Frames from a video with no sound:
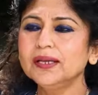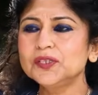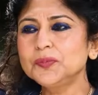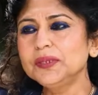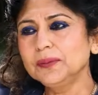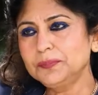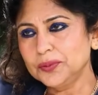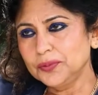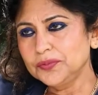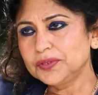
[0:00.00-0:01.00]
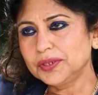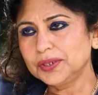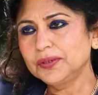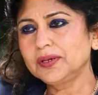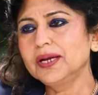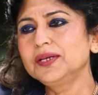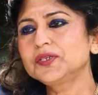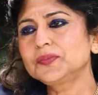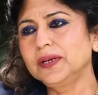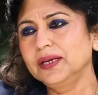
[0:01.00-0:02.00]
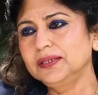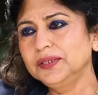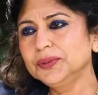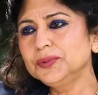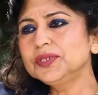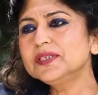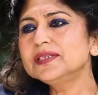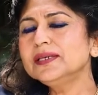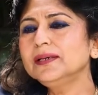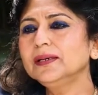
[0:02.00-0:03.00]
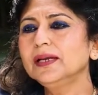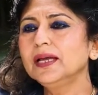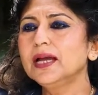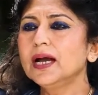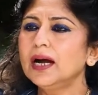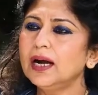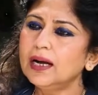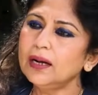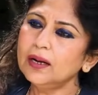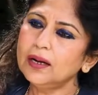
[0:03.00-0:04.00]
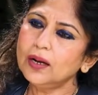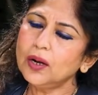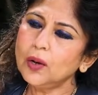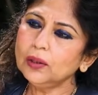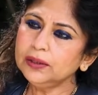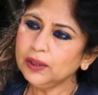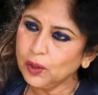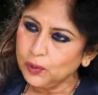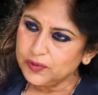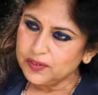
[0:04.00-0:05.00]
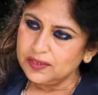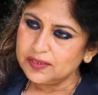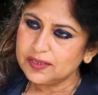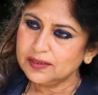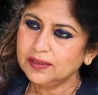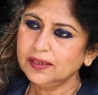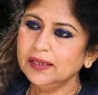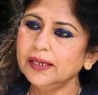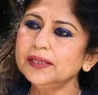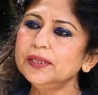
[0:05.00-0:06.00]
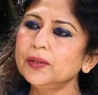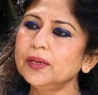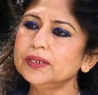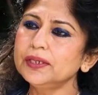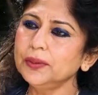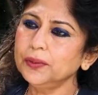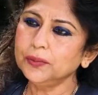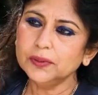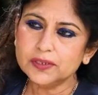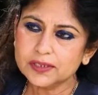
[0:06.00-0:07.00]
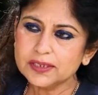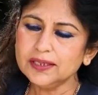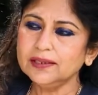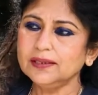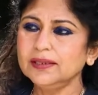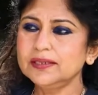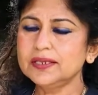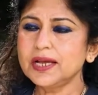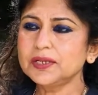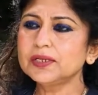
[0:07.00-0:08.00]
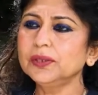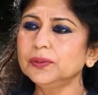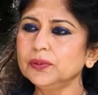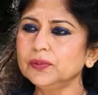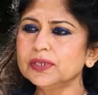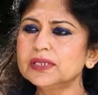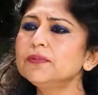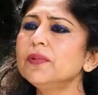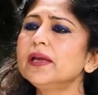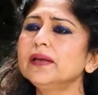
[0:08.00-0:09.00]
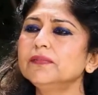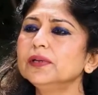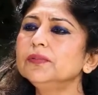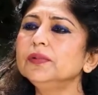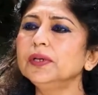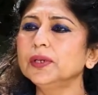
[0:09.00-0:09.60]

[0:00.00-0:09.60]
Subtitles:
It's been approved, recognized by the UGC. All the courses in the Noida University, International University, wherever we